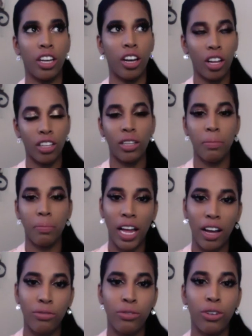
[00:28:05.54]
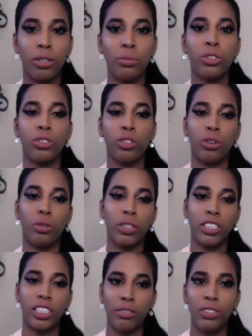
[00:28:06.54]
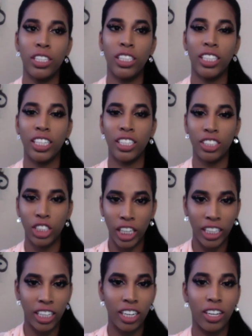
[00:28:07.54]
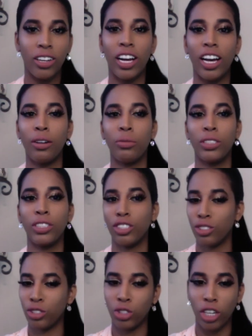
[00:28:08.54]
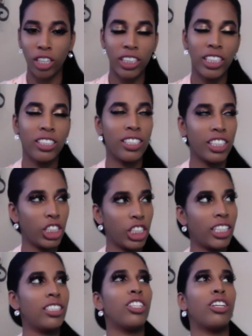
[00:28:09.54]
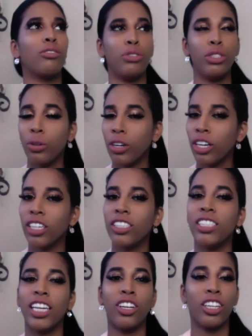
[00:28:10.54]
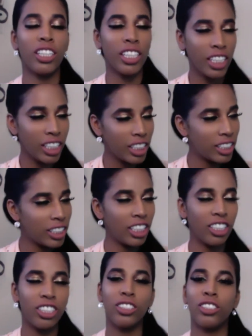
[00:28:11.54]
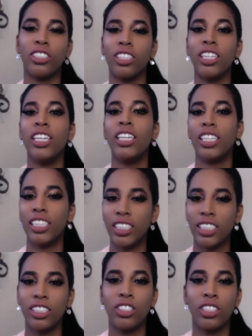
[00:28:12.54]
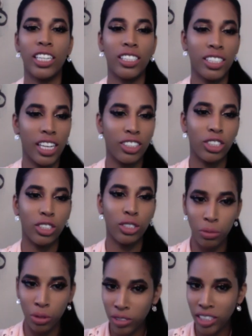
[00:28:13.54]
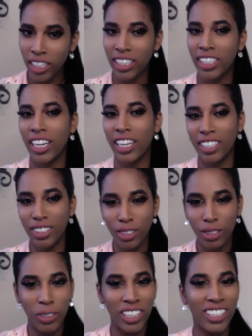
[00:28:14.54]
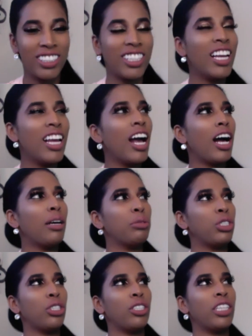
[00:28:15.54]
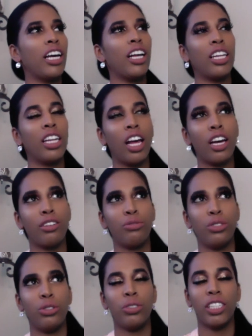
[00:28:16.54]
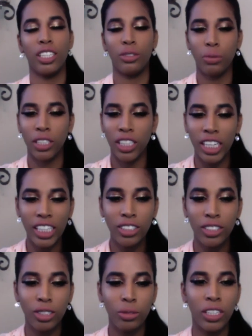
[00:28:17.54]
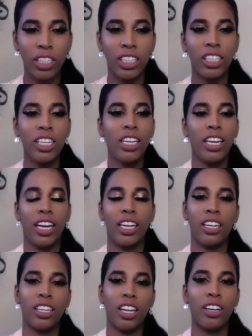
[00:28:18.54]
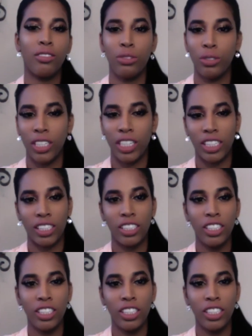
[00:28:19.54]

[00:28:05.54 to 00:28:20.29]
all the platforms, so we're definitely gonna check it out. I would strongly suggest our viewers and our ladies here to listen to Cassandra's music, get into it. I'm sure that a lot of you can relate to it, and a lot of you can